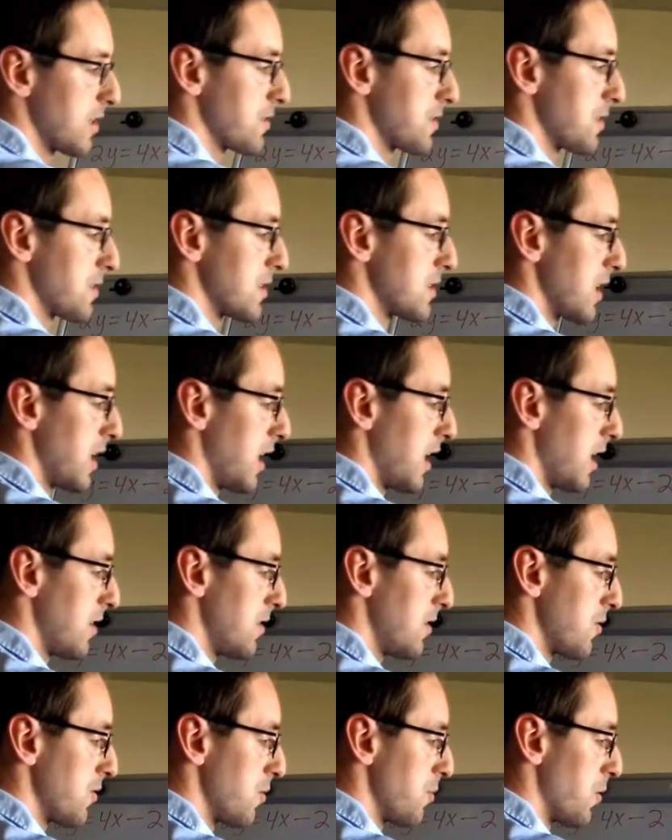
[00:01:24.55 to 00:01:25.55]
so let's add
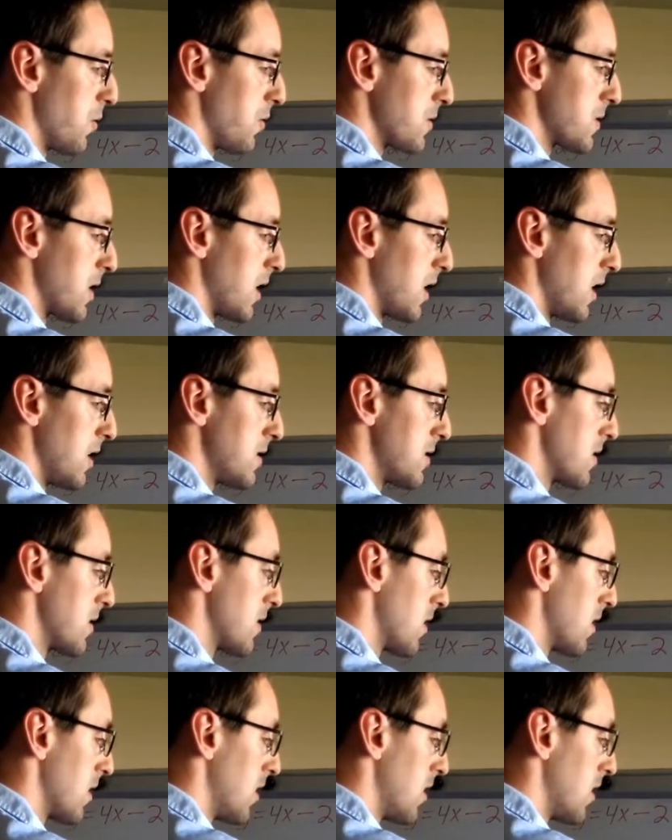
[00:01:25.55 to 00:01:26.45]
2 to both sides.